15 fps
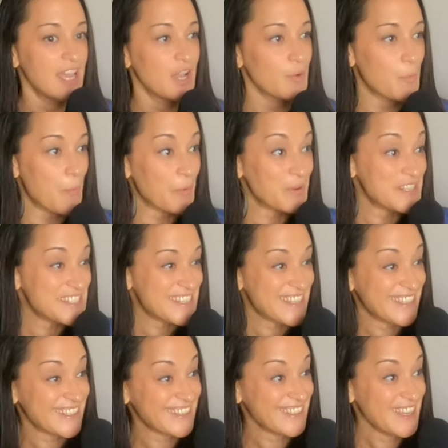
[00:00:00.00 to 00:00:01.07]

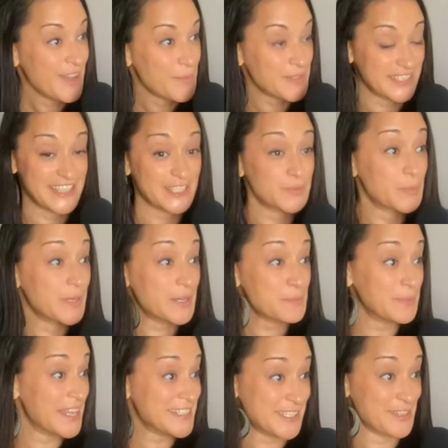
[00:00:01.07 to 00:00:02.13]
Quarantine was this weird
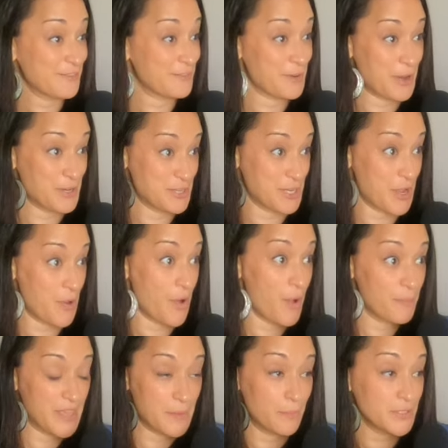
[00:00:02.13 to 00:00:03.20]
blessing for our show.
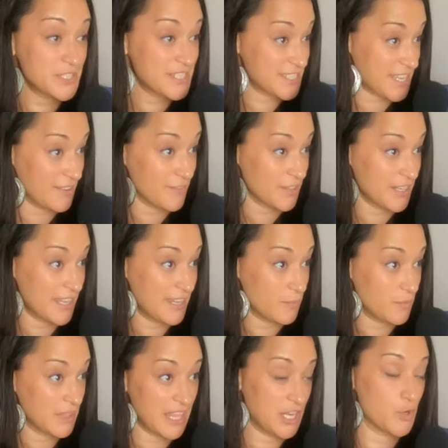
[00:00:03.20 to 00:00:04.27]
People discovered it
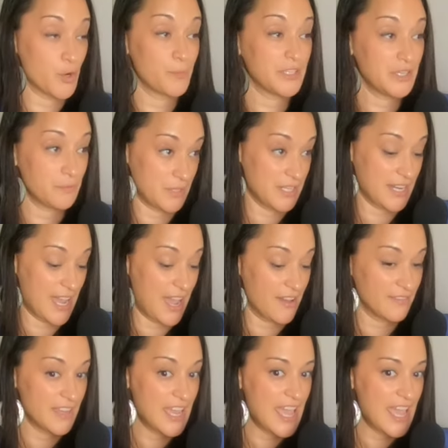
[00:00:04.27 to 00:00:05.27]
when they normally wouldn't have.